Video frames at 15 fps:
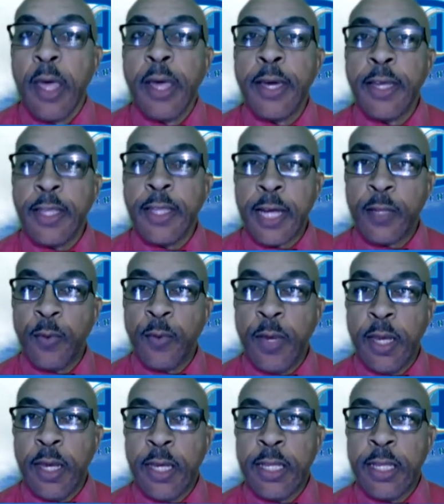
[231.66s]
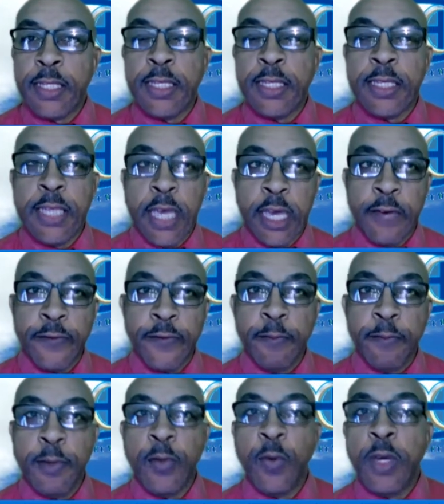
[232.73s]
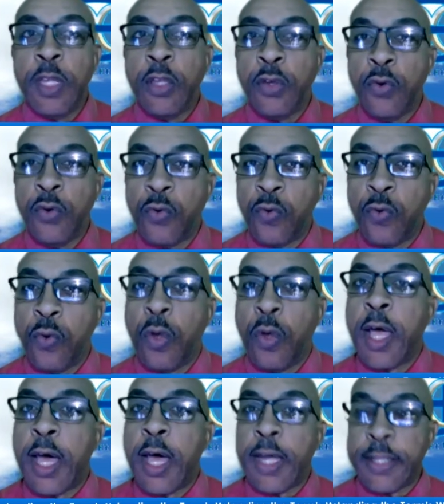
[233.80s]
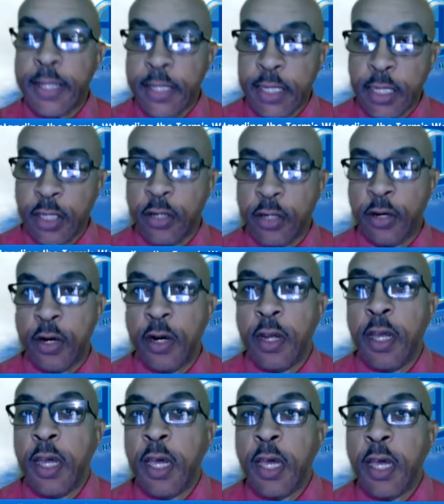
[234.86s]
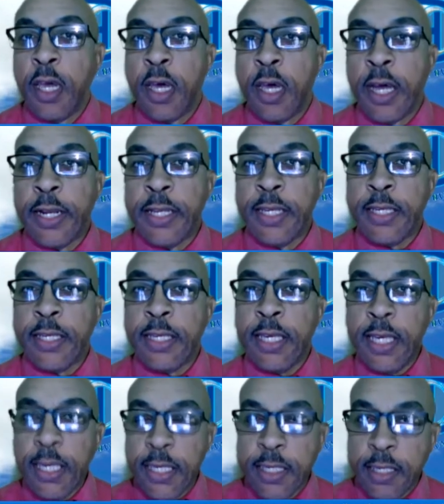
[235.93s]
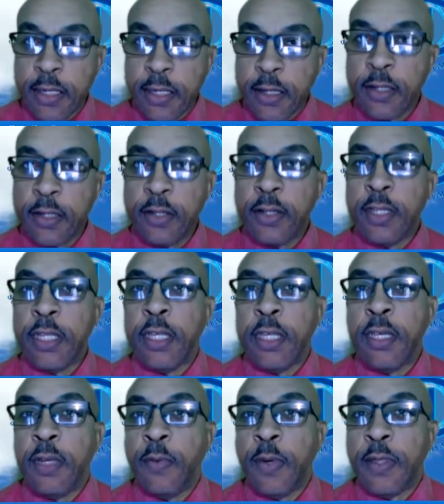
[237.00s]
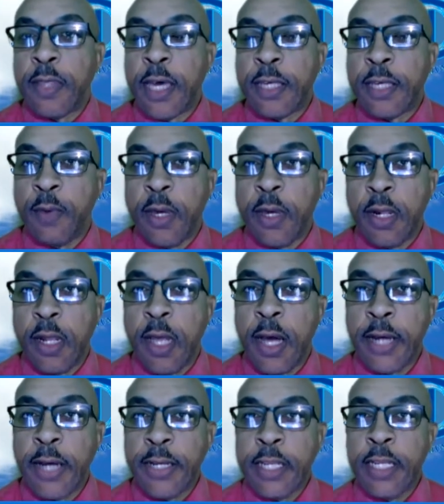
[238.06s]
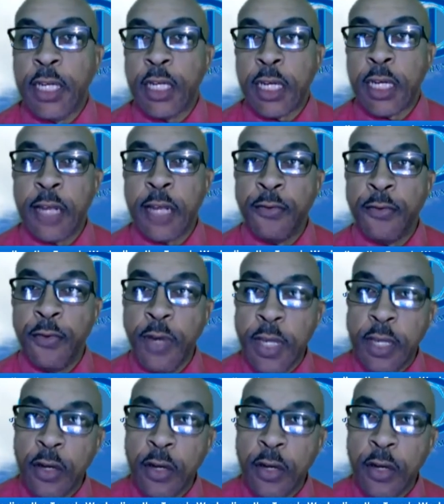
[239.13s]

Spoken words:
In that way, it is safe between you and the teacher, and it is easier to deal with as well. And the teacher can read